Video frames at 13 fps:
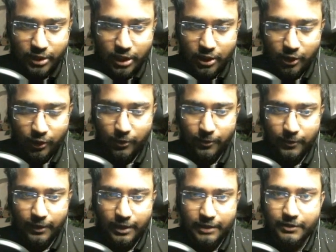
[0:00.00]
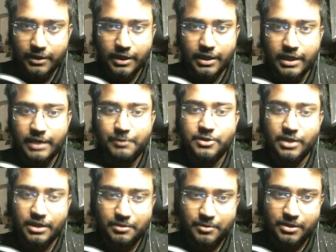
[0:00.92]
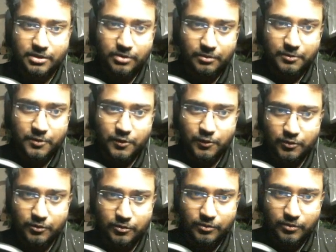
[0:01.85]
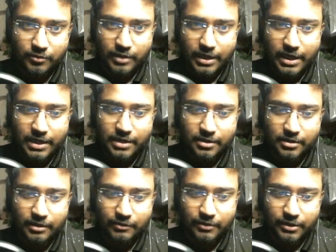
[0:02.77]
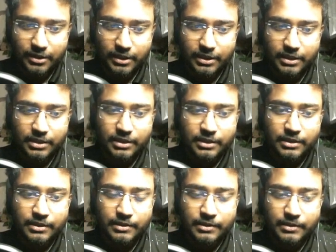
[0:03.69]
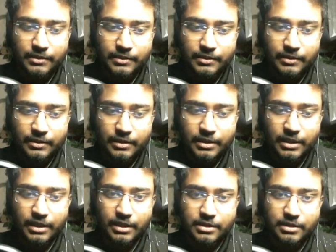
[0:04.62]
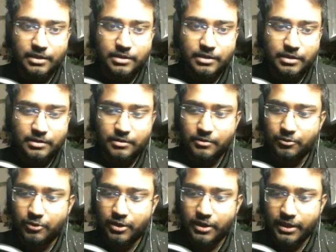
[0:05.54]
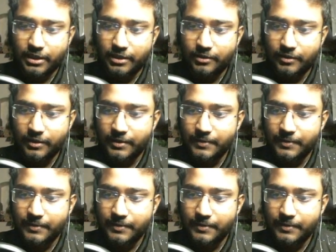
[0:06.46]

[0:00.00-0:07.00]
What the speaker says: or even an if statement, so you have to end everything. Yeah, it's working. Okay,